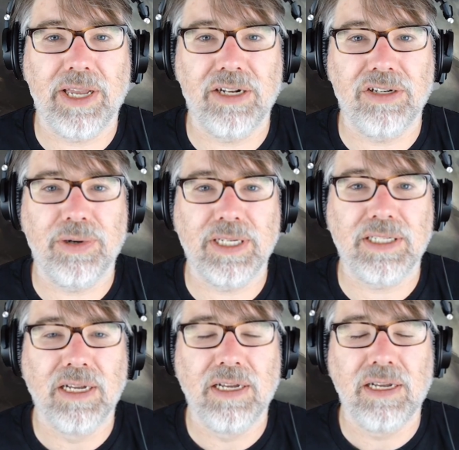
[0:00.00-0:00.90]
do it.
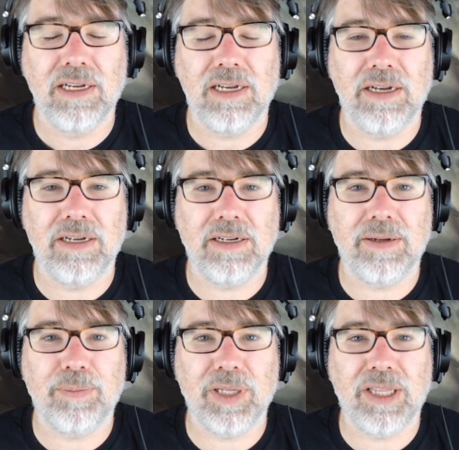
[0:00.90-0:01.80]

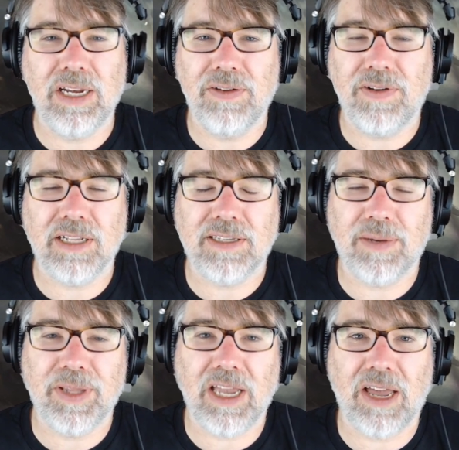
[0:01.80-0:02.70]
But then you've got
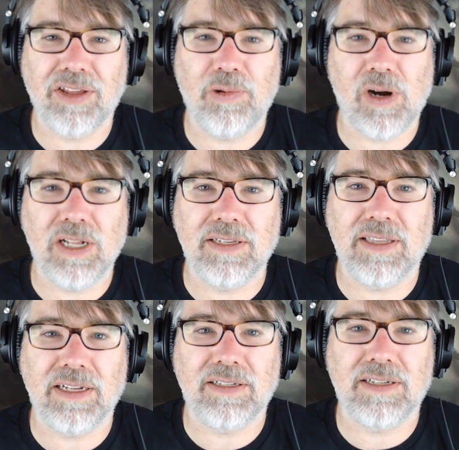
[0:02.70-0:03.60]
some of the other ones
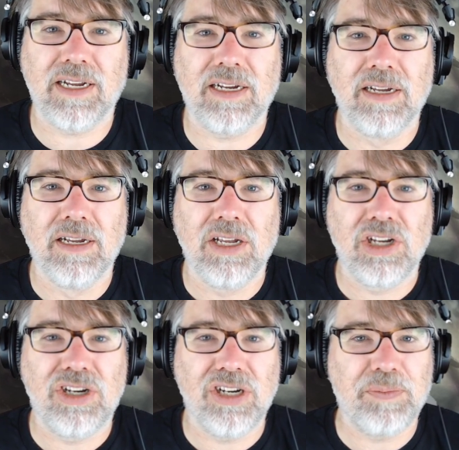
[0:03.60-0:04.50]
that
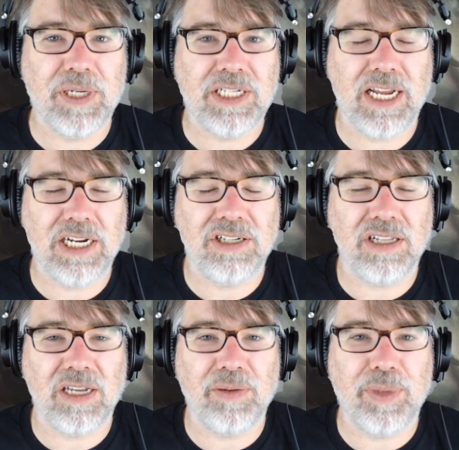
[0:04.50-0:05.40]
could
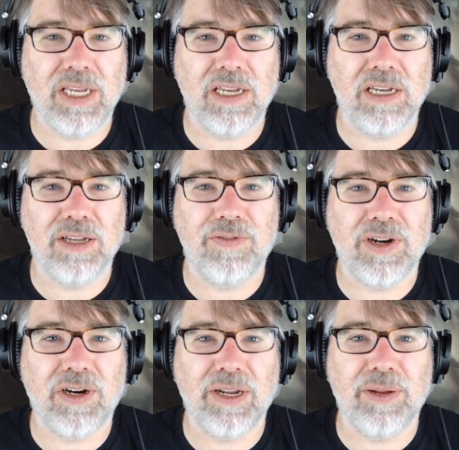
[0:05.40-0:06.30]
potentially be
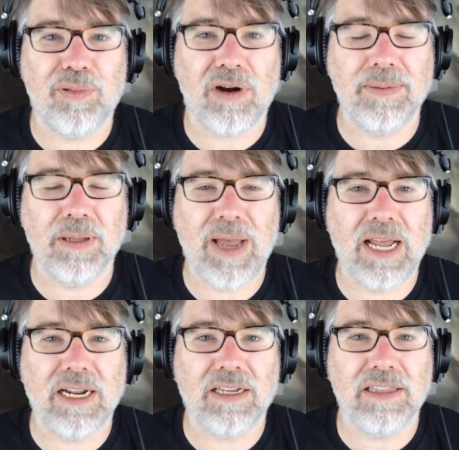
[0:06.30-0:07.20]
very
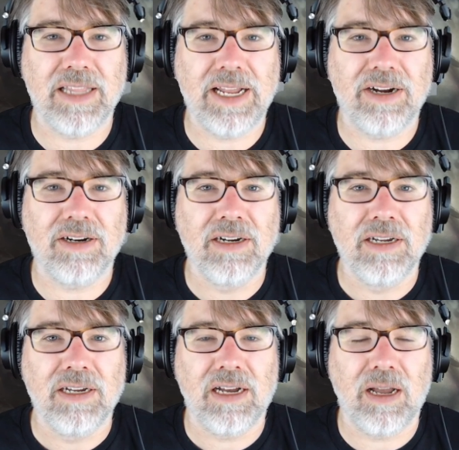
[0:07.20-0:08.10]
problematic later.
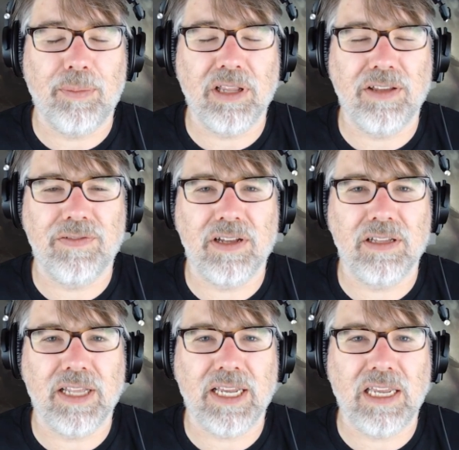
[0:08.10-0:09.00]
I believe
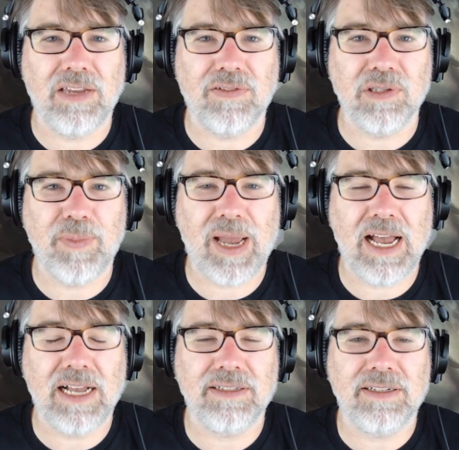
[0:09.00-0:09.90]
like Evil's
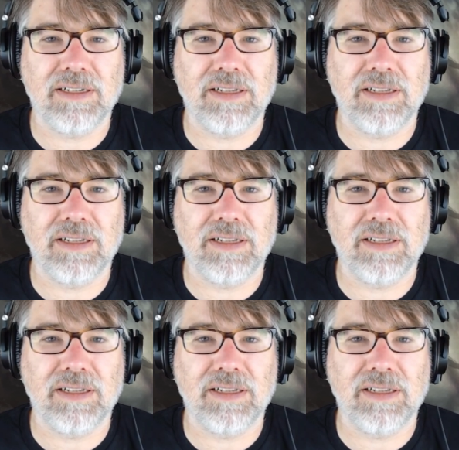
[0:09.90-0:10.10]
Past